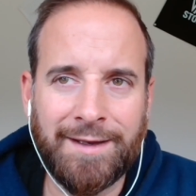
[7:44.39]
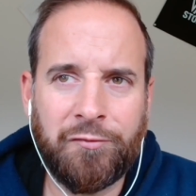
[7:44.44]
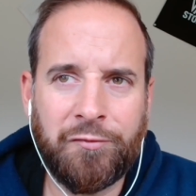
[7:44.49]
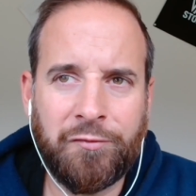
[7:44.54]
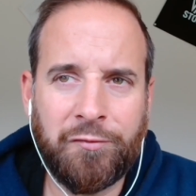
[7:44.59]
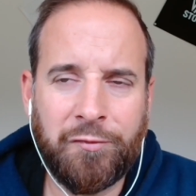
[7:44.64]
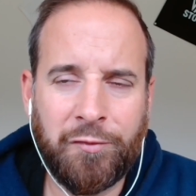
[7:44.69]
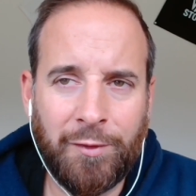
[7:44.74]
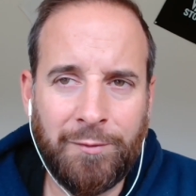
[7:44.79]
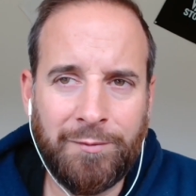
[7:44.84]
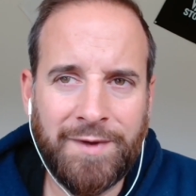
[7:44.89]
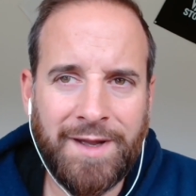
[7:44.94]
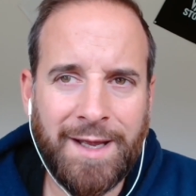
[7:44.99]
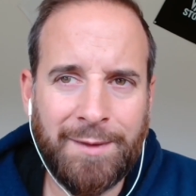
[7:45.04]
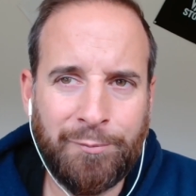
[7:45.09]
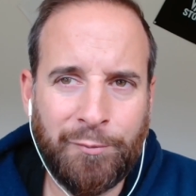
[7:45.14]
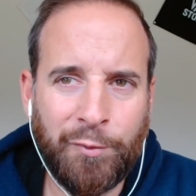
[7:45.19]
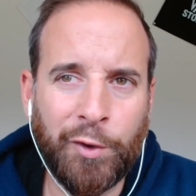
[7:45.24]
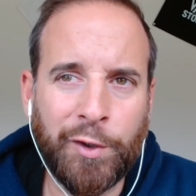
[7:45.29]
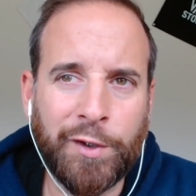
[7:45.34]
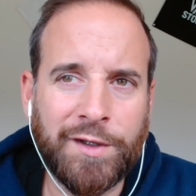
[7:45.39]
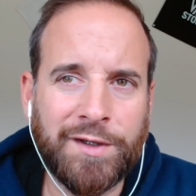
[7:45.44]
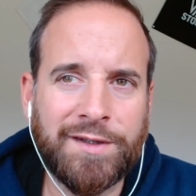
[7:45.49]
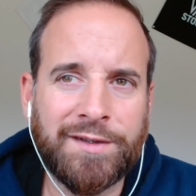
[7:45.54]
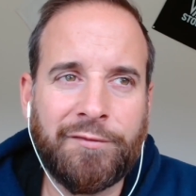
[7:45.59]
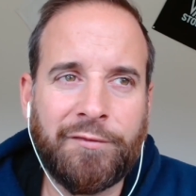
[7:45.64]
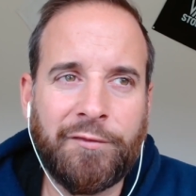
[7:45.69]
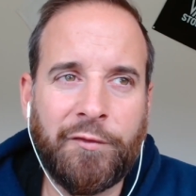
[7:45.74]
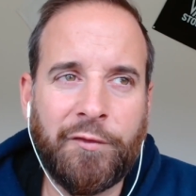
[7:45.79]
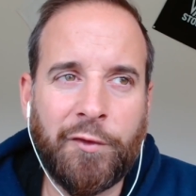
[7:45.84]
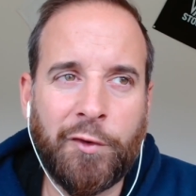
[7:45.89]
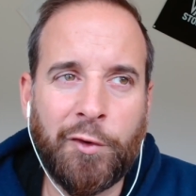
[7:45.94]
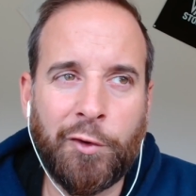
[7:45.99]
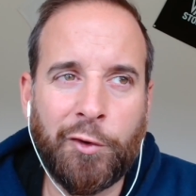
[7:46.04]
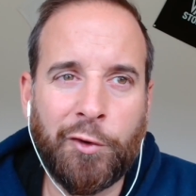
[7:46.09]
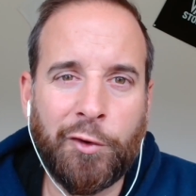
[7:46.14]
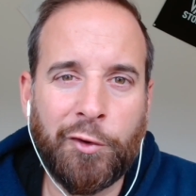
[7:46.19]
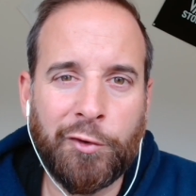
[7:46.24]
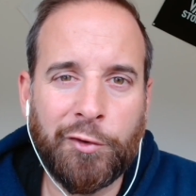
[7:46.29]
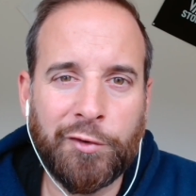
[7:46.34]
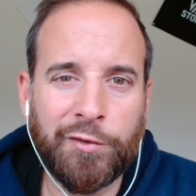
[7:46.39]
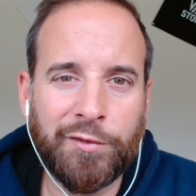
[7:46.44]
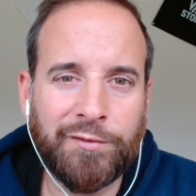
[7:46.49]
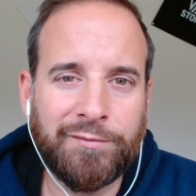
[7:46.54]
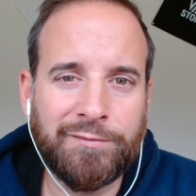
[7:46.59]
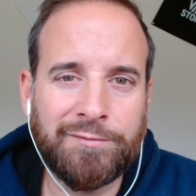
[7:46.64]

From that point, for